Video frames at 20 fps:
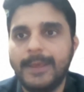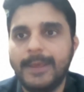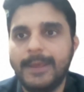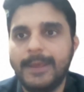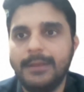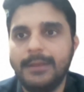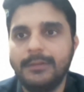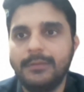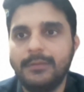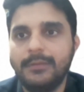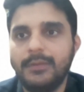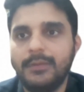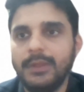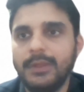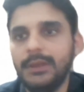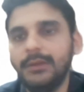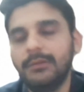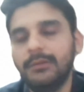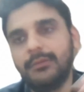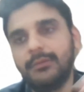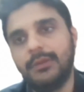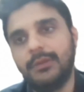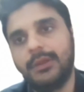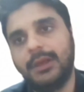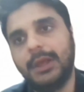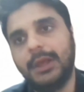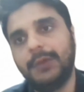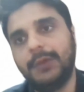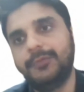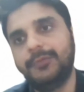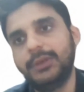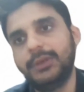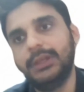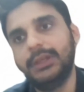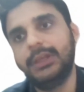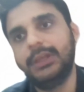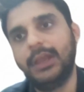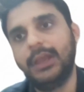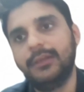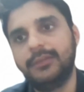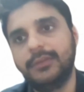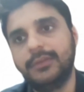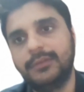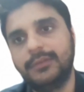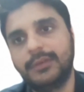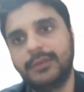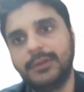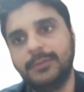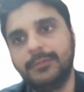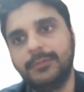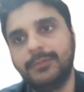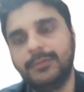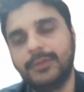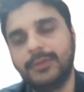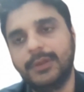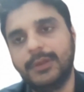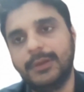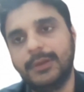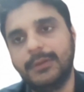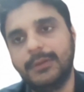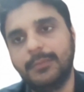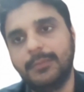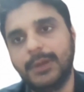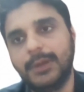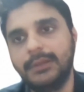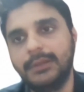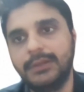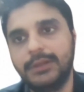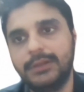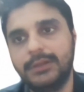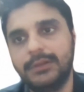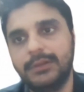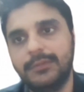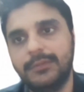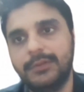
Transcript: And then after getting access comes my data.